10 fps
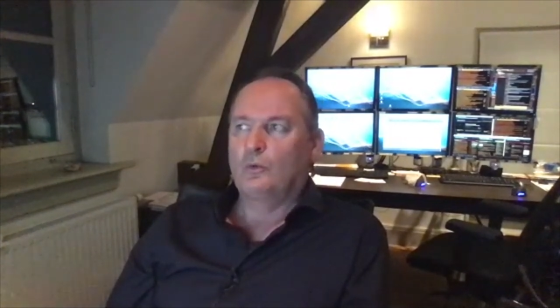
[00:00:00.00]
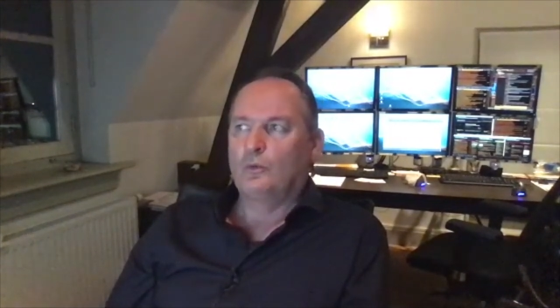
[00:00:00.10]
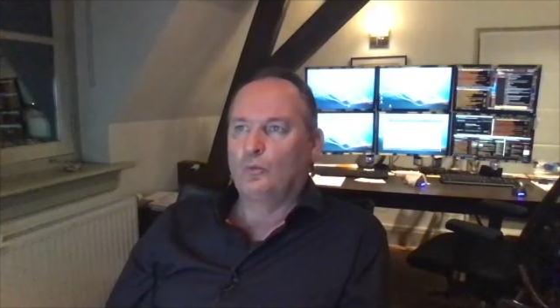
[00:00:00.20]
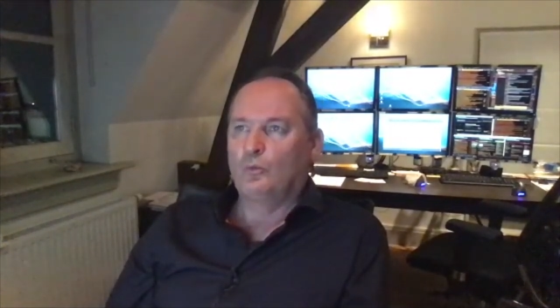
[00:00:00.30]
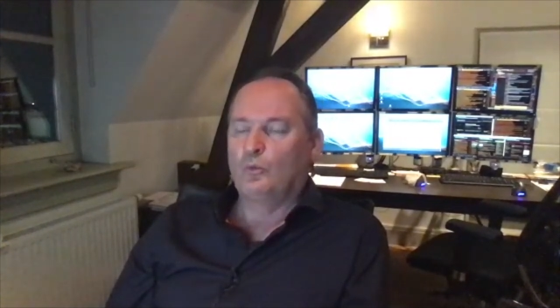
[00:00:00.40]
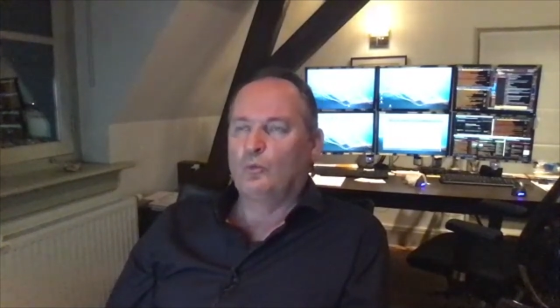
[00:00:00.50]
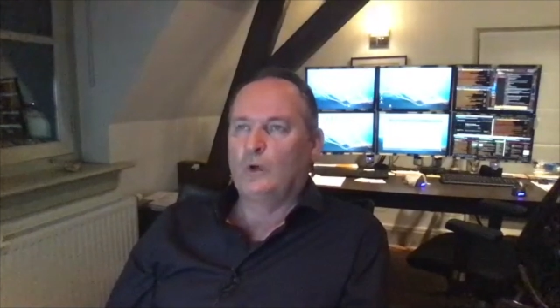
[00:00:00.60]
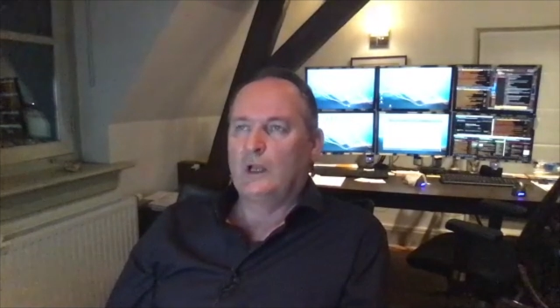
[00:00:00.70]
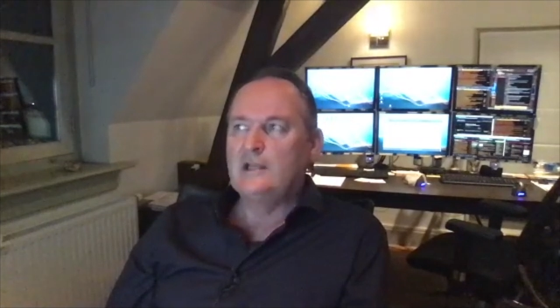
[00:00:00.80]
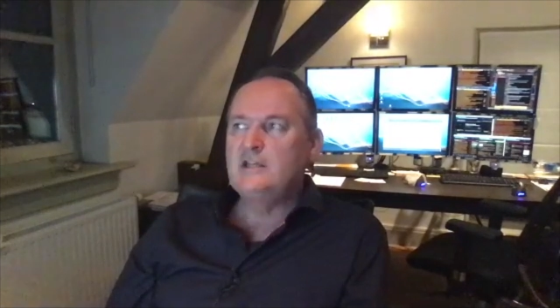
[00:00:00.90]

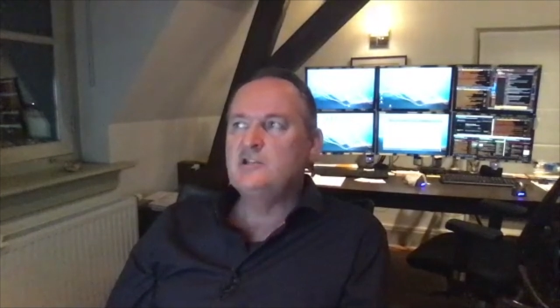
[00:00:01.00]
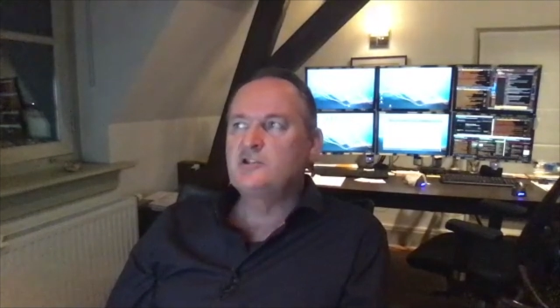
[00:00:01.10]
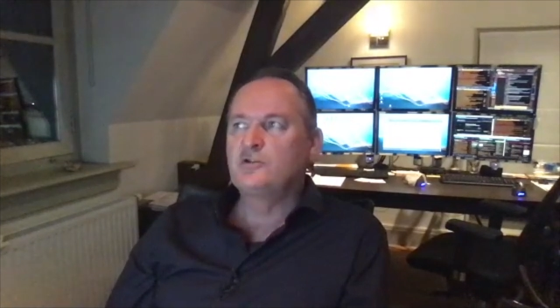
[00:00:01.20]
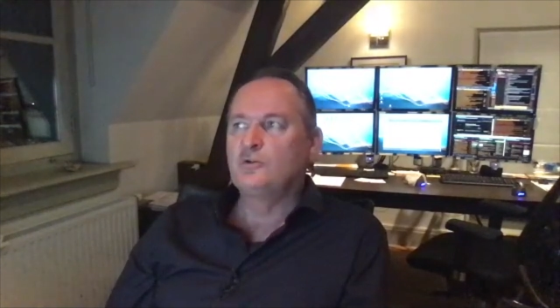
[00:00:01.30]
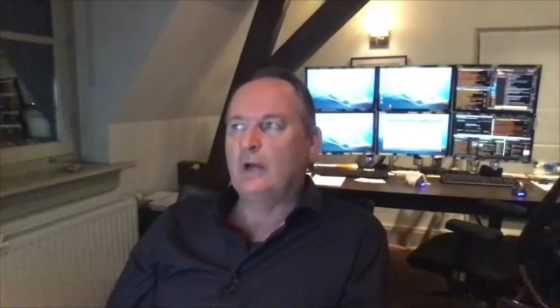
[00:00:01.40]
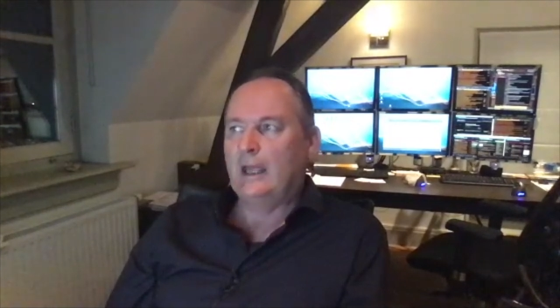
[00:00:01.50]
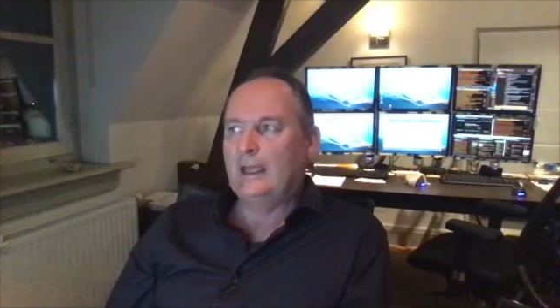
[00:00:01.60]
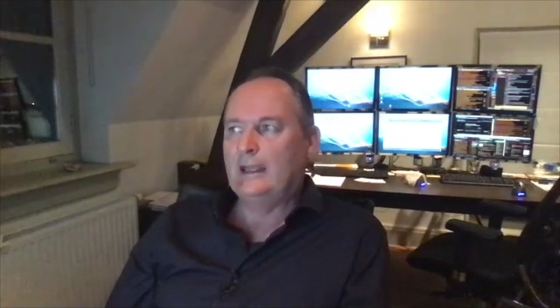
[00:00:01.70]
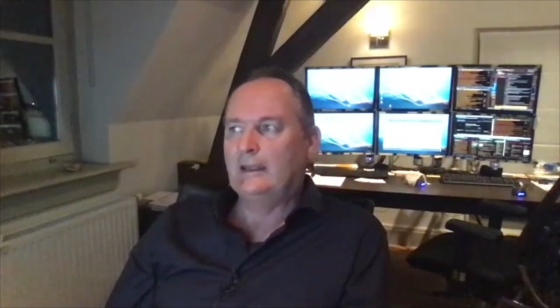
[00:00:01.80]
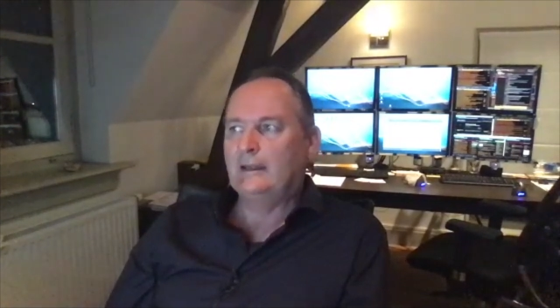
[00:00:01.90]
will lead to
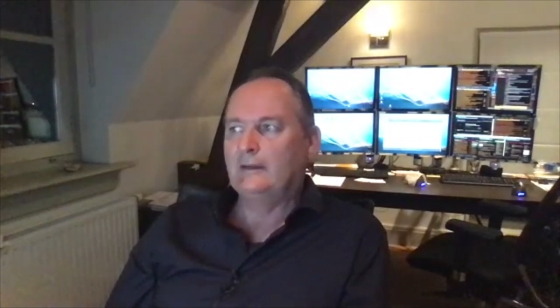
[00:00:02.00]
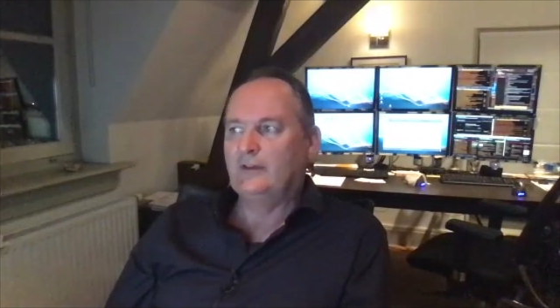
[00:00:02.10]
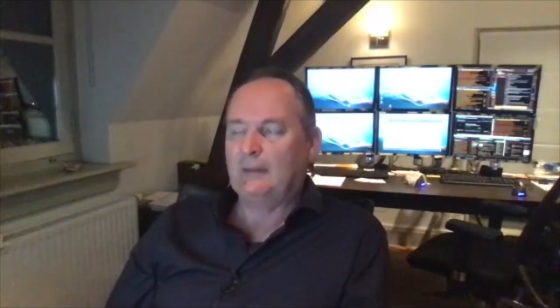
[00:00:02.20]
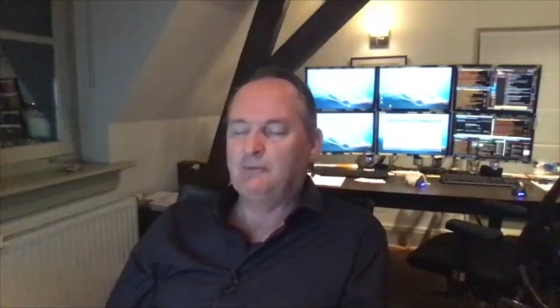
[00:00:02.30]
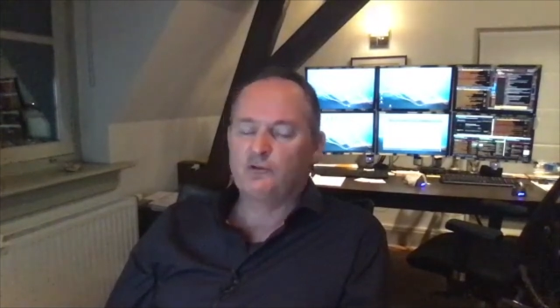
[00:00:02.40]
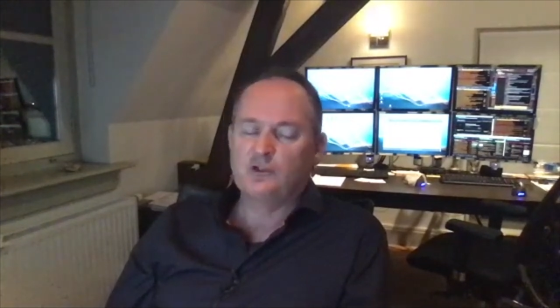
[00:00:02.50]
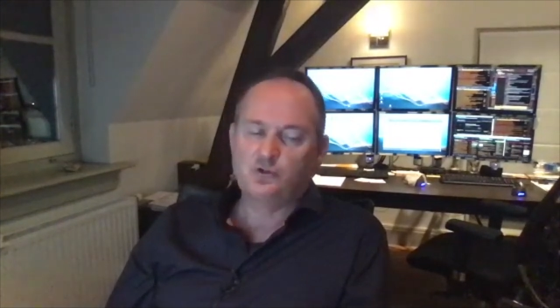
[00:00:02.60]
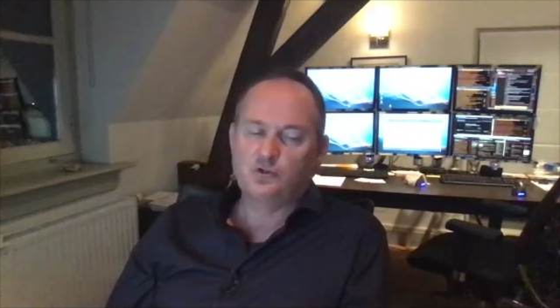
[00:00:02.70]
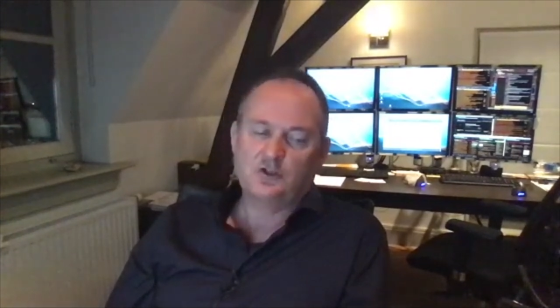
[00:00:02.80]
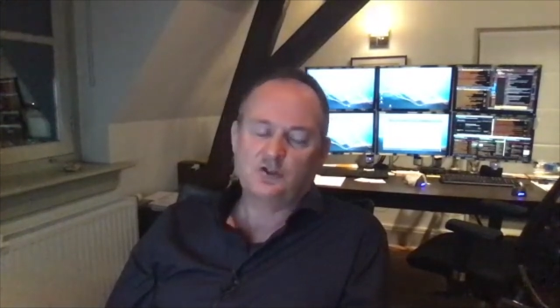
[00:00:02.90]
a debt
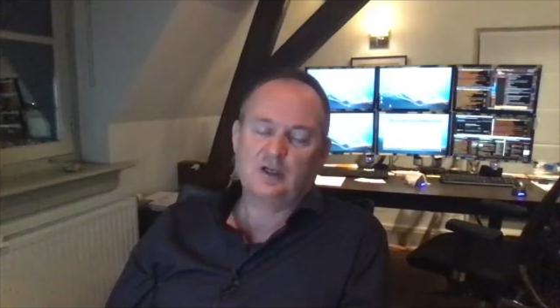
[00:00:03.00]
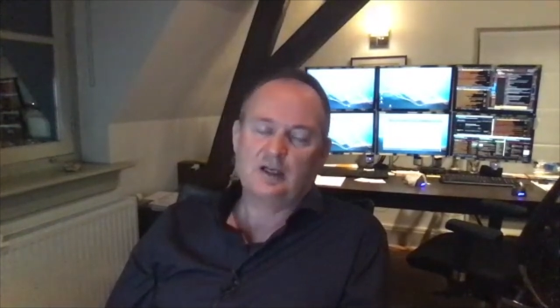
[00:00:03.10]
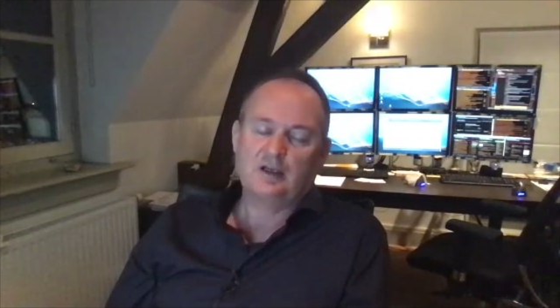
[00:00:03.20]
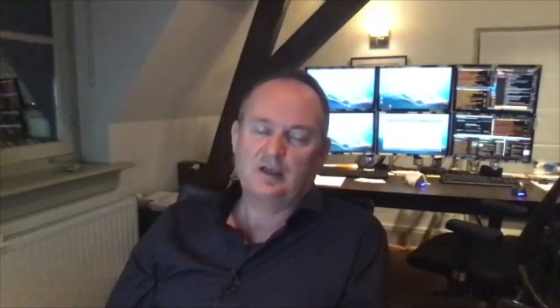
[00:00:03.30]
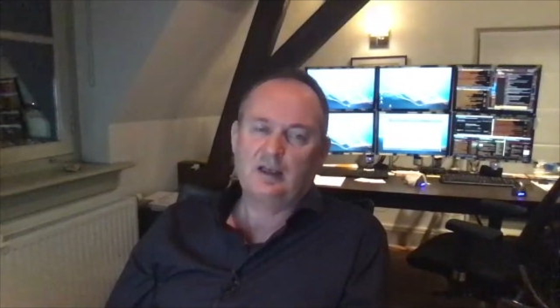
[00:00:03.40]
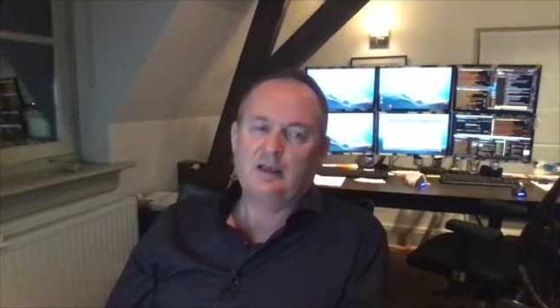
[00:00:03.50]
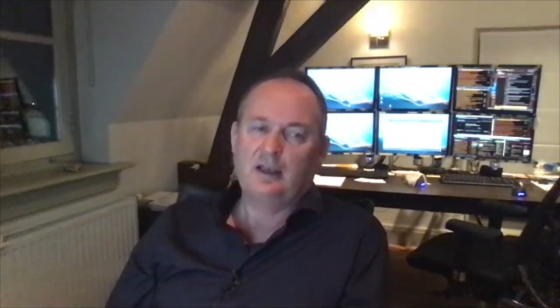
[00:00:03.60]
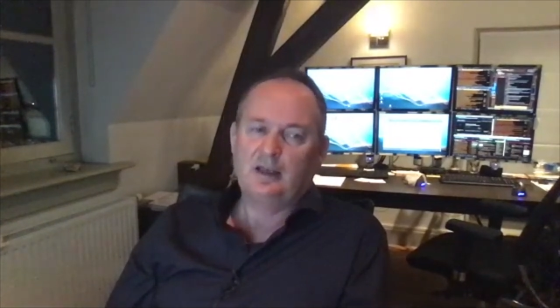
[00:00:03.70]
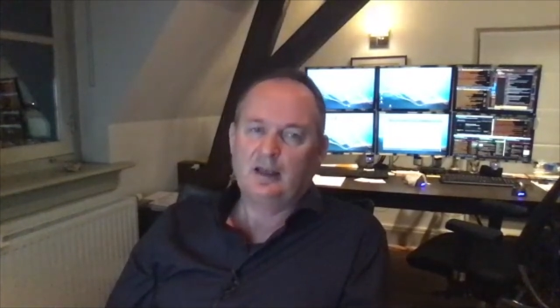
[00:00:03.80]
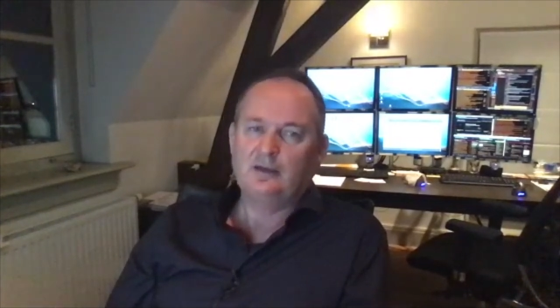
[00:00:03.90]
restructuring
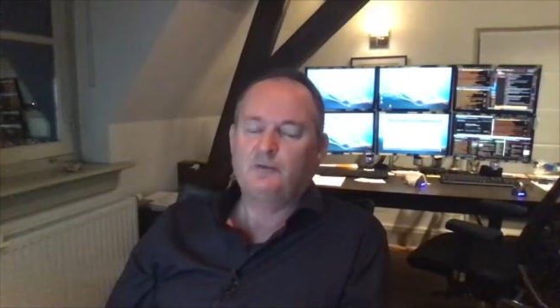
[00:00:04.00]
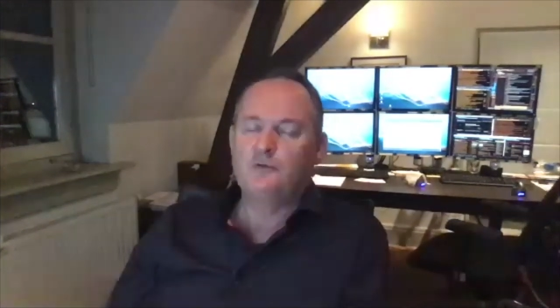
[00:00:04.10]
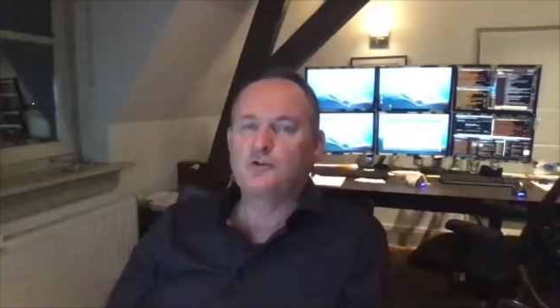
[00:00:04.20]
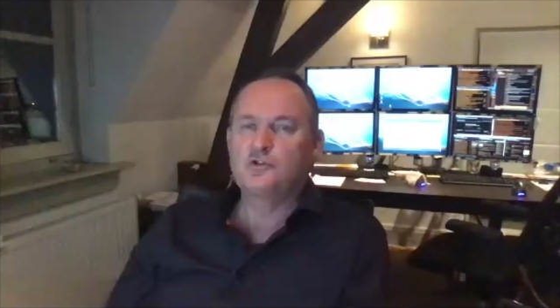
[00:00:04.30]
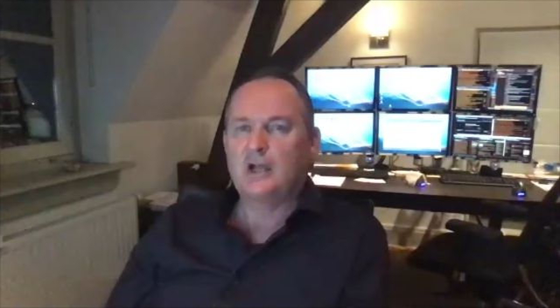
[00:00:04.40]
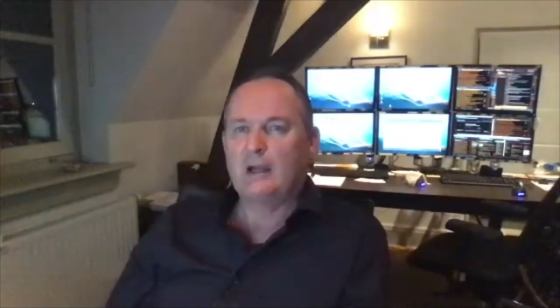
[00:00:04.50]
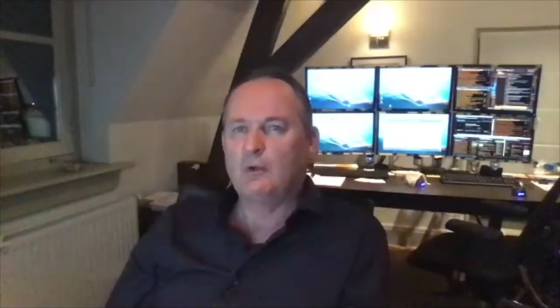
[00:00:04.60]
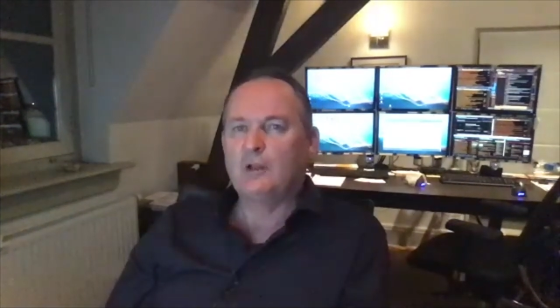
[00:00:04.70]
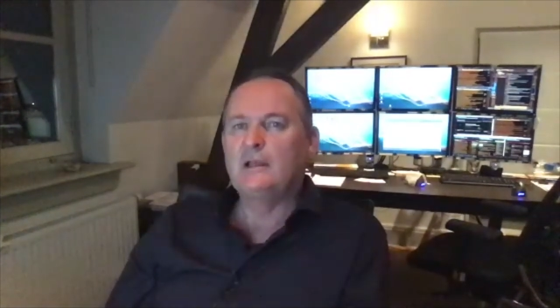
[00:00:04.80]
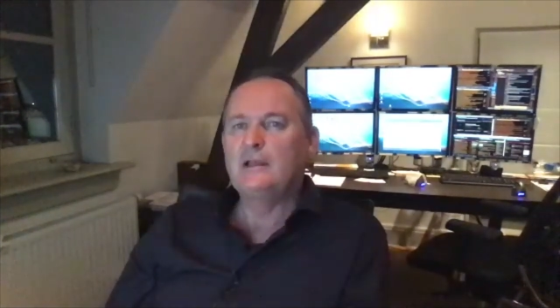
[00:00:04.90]
in the future, and
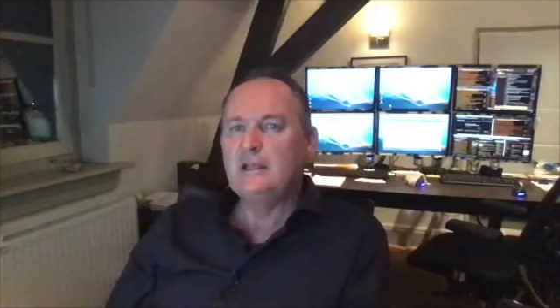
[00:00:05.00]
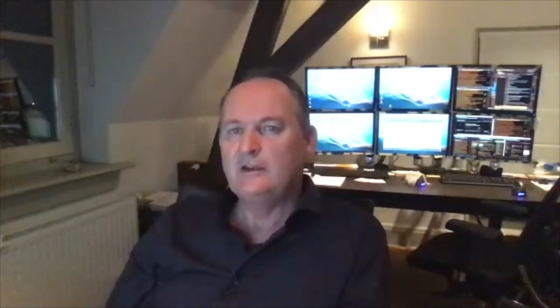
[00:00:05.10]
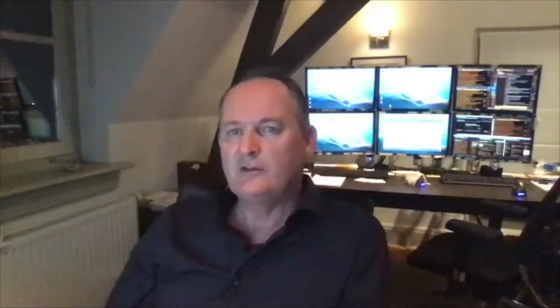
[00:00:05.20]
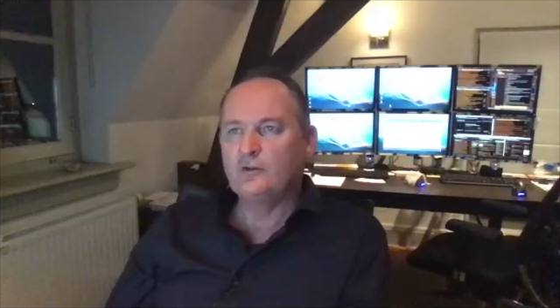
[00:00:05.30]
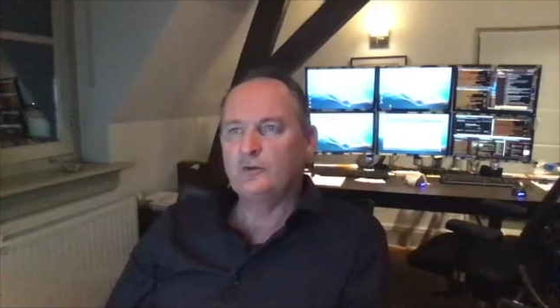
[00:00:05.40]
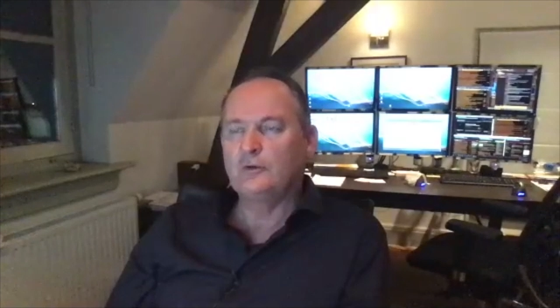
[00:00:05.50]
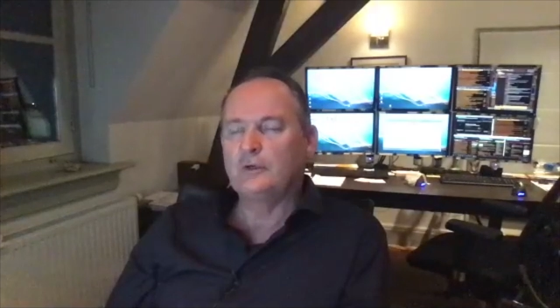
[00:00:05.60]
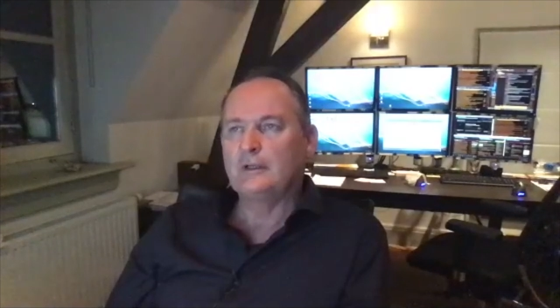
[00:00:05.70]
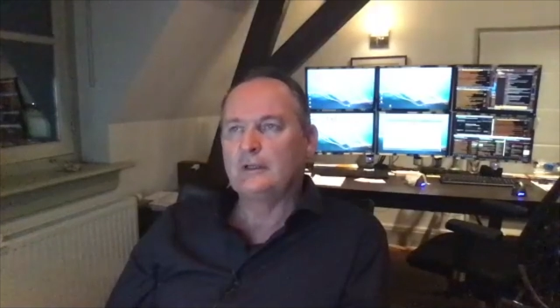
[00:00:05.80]
will lead to